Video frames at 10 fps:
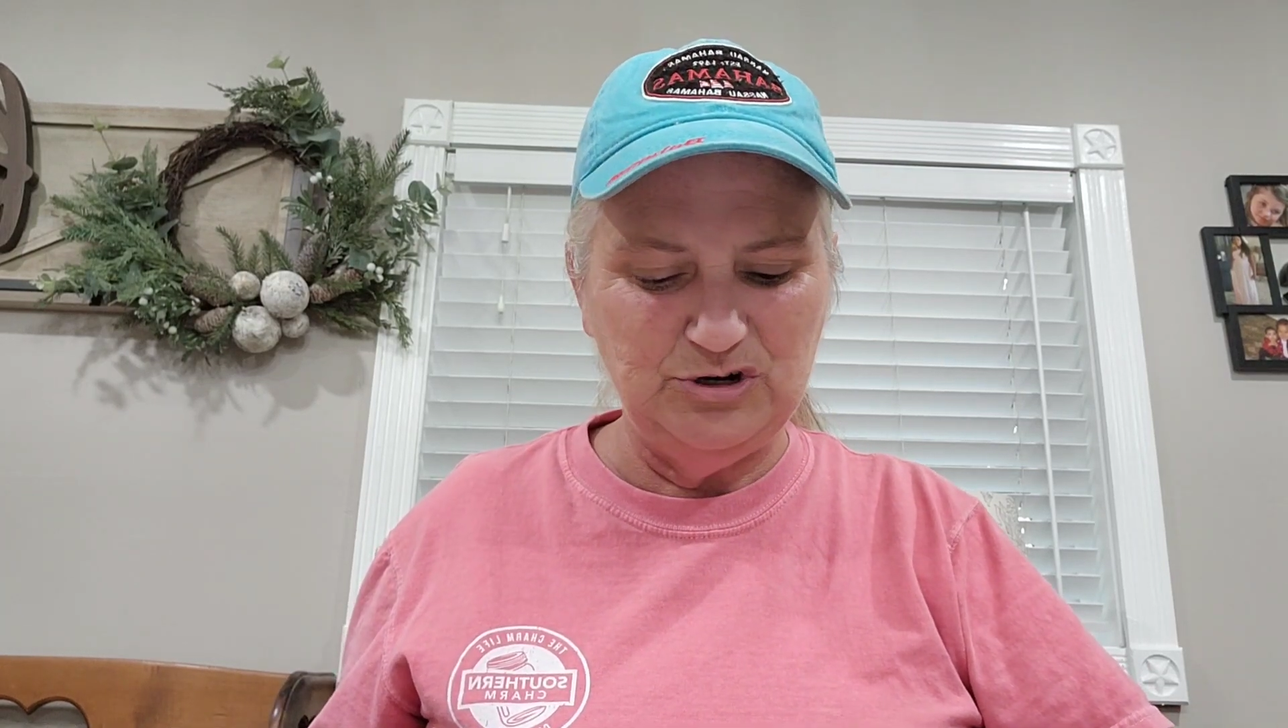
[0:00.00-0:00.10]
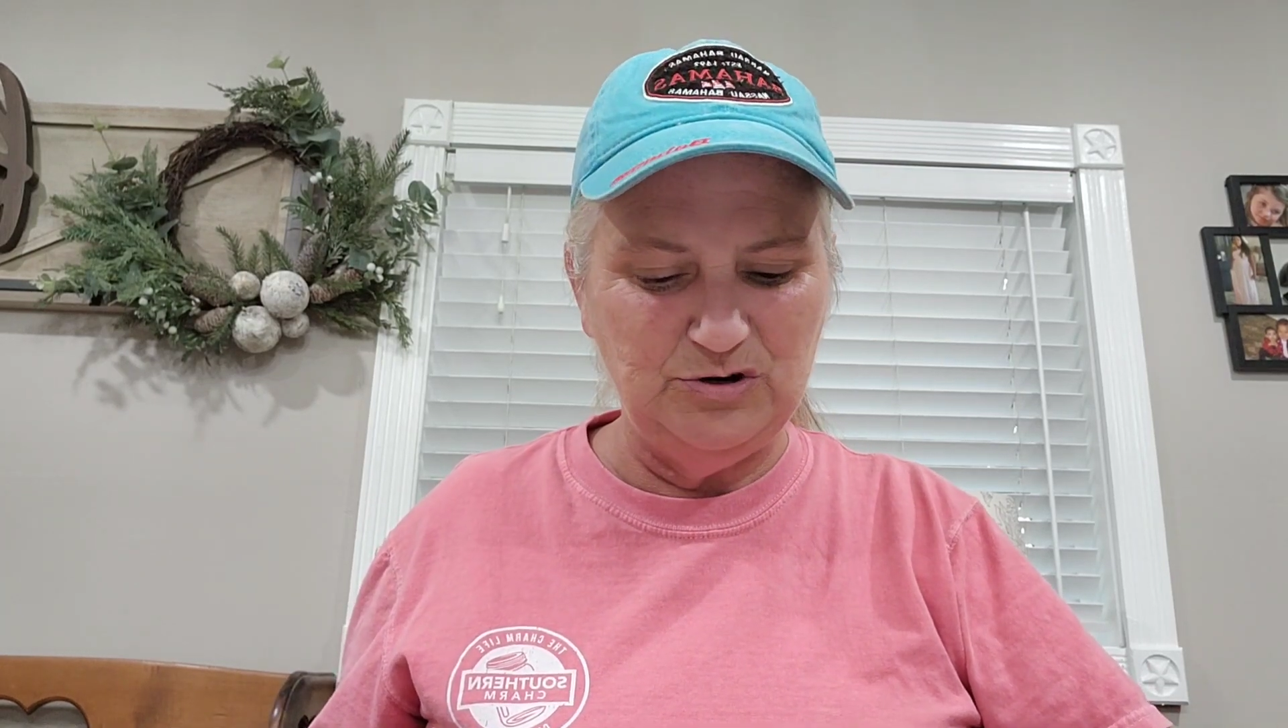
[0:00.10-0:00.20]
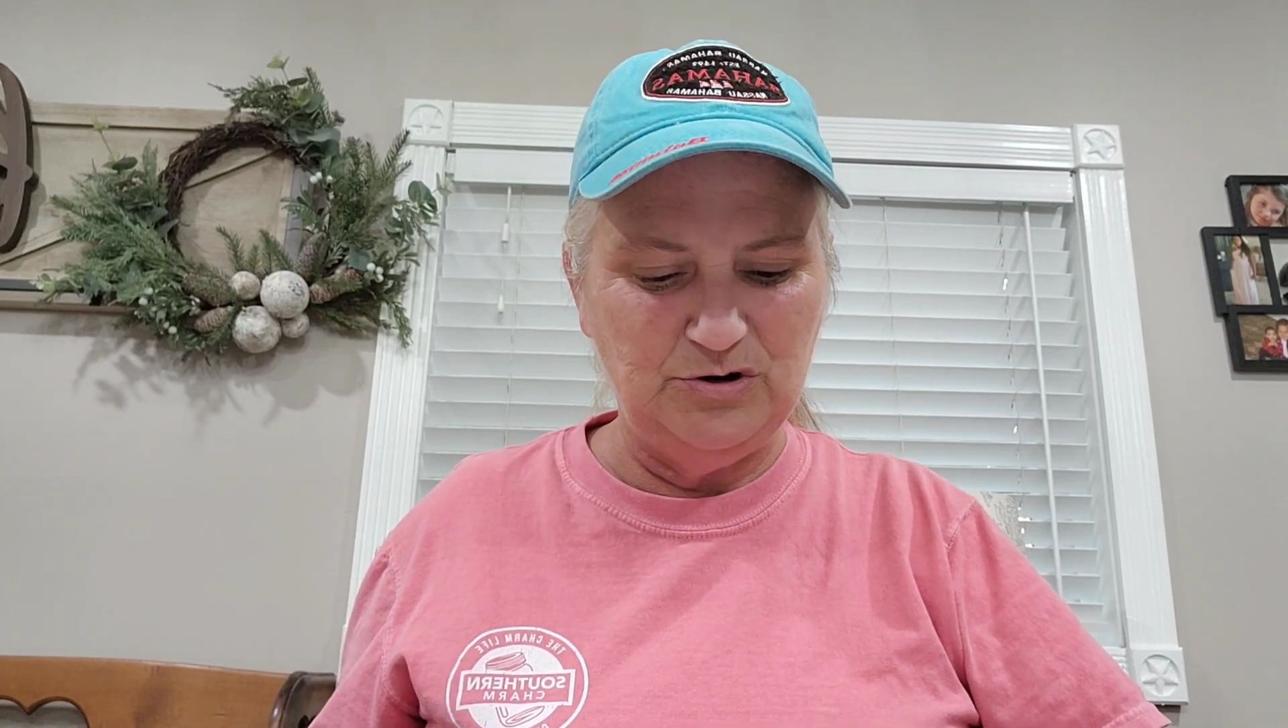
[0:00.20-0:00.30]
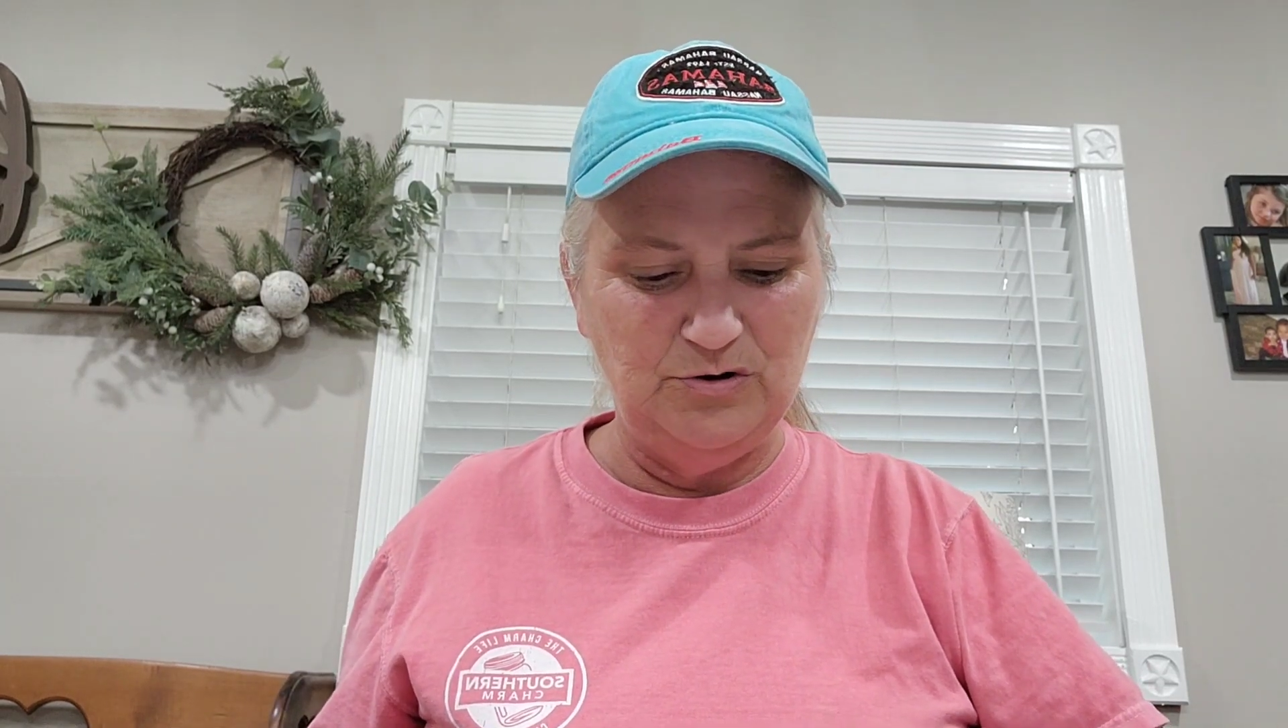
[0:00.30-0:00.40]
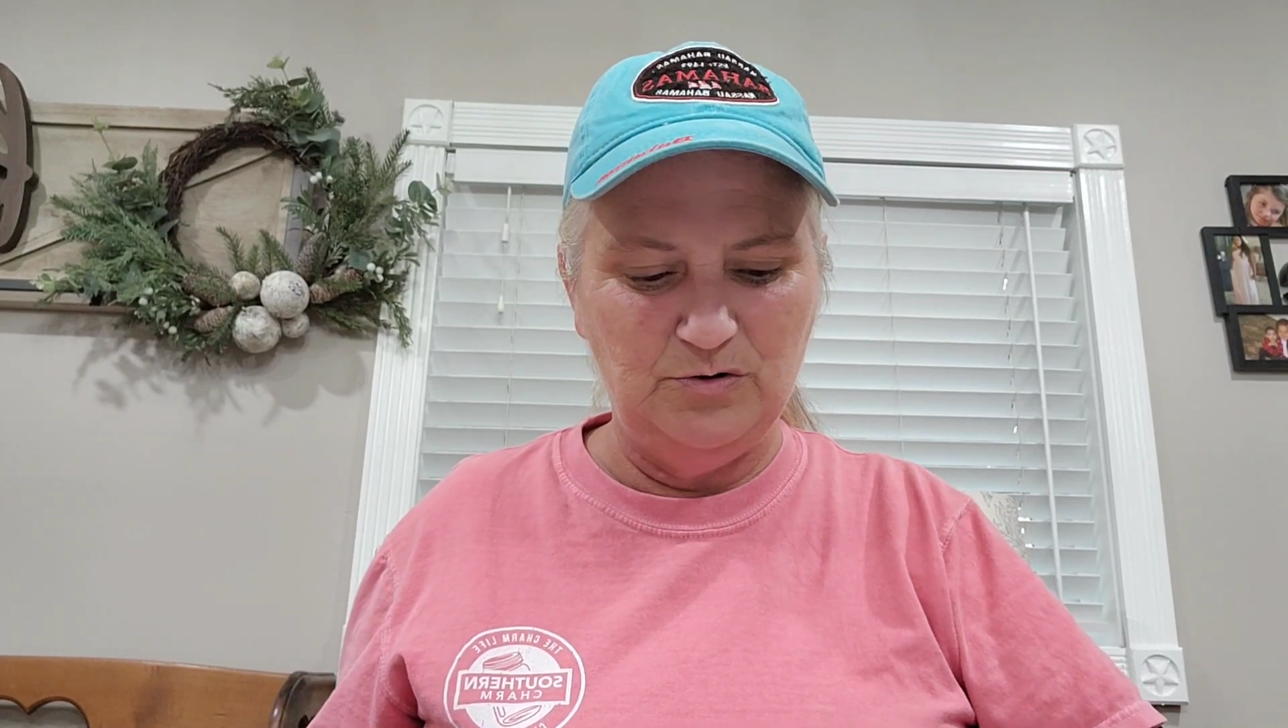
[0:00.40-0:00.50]

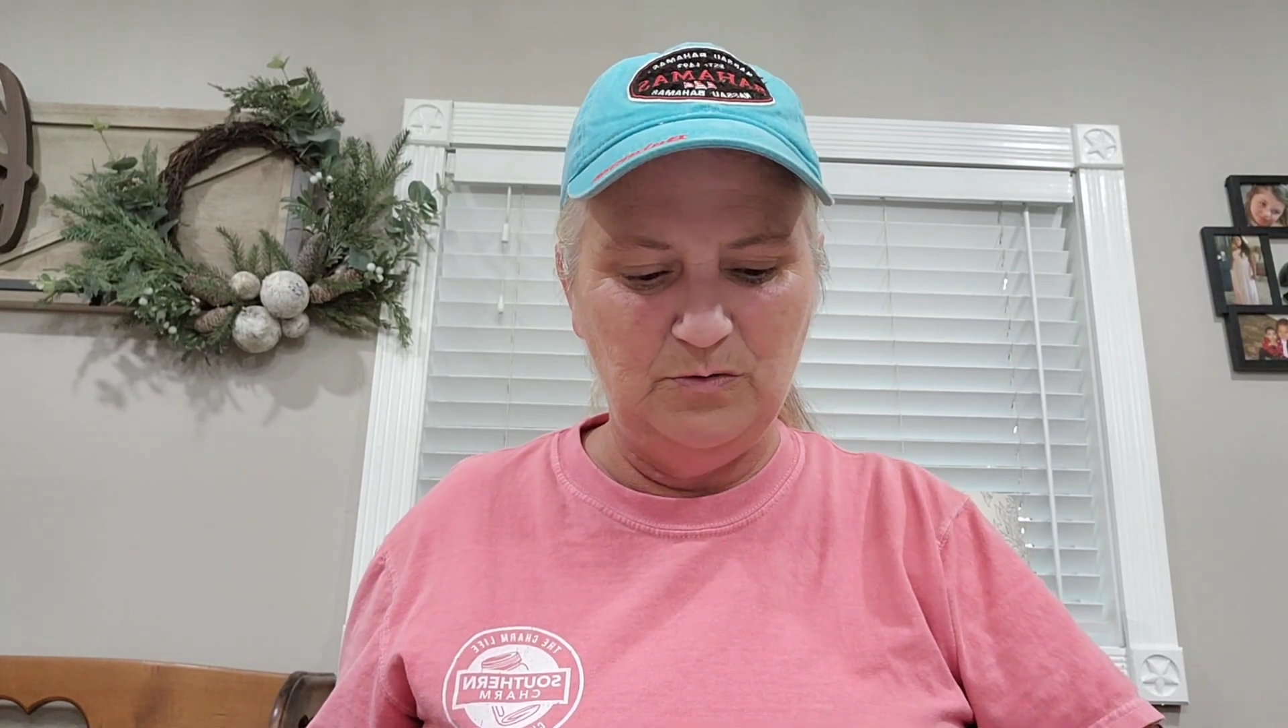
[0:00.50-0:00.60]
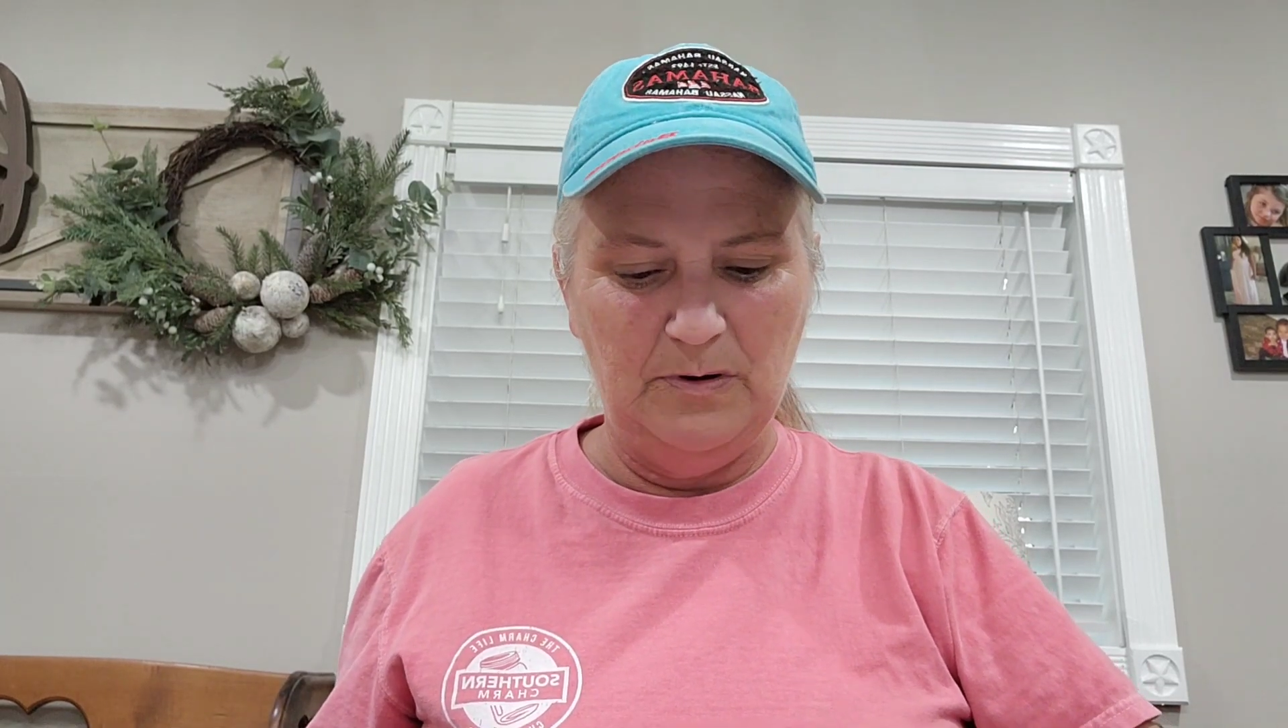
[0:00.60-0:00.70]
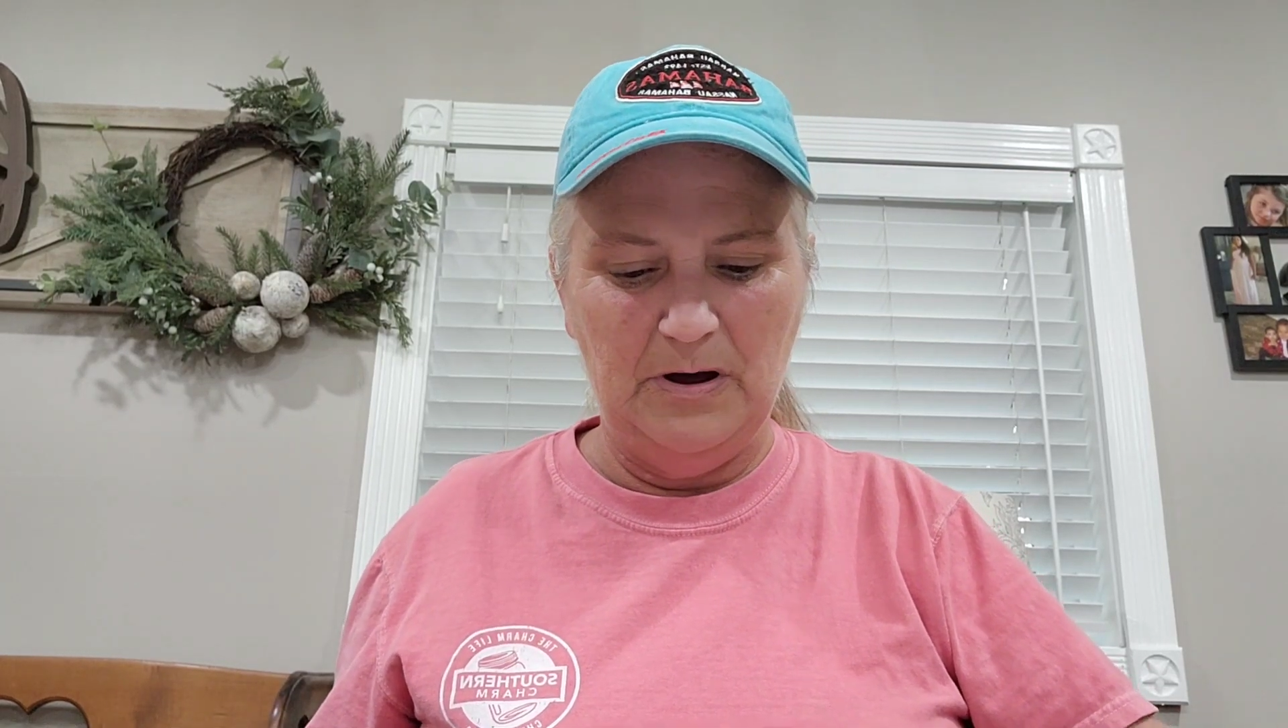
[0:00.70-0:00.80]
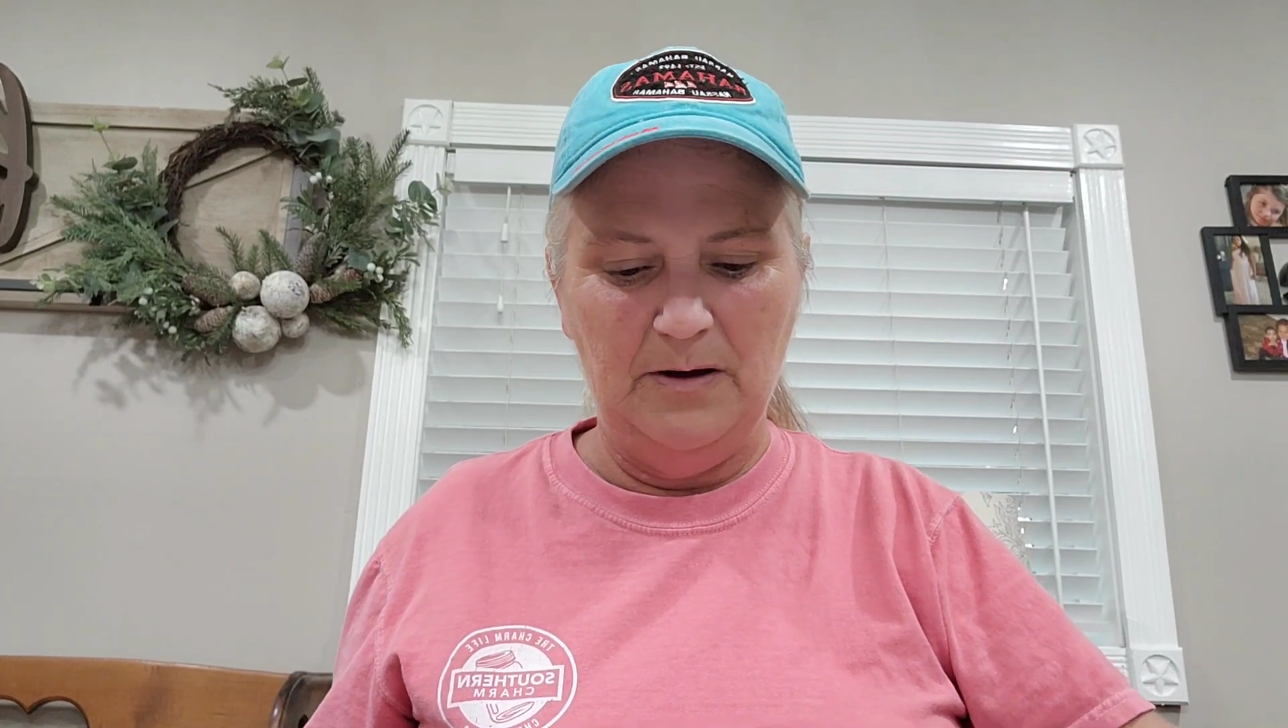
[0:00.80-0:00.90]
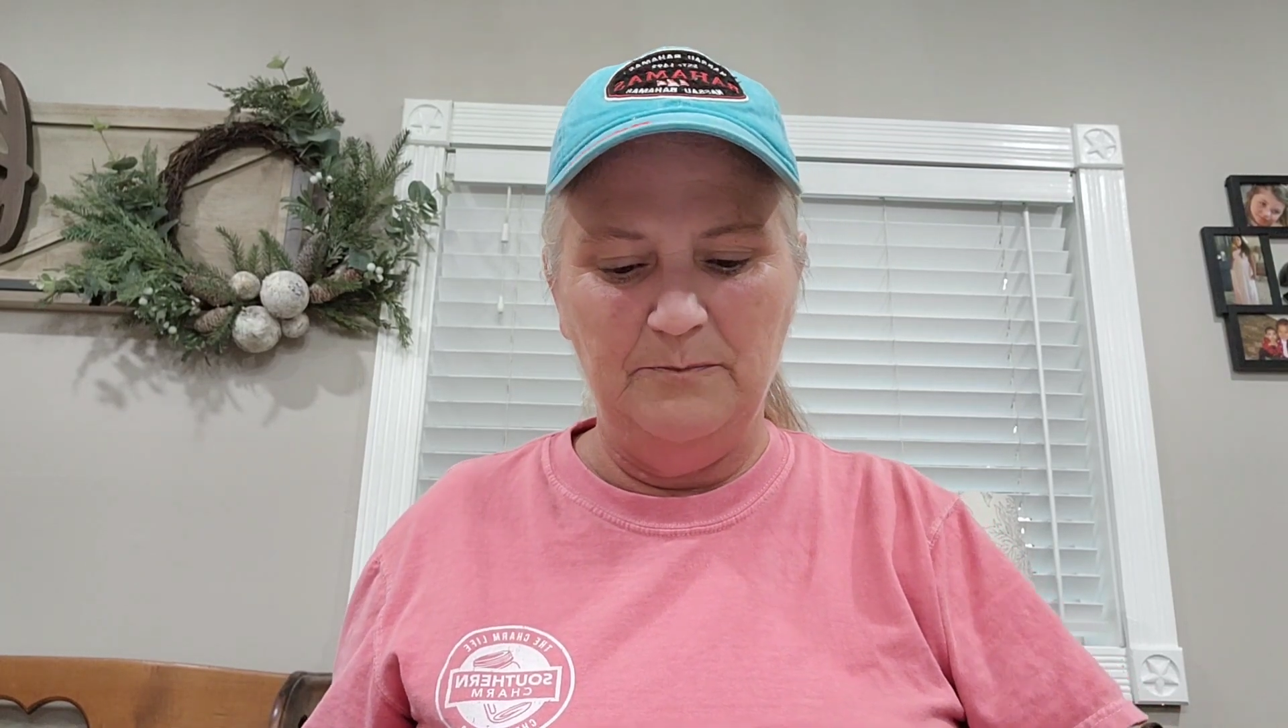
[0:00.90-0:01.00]
to
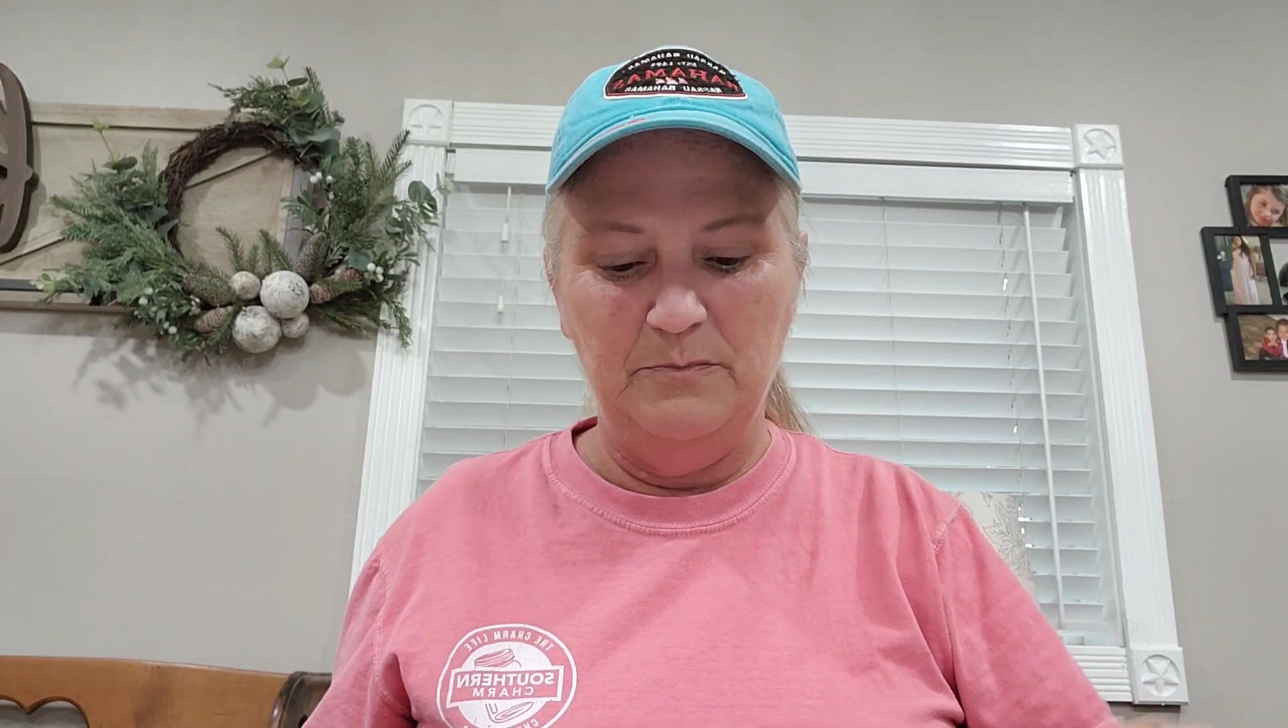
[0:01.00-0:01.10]
um,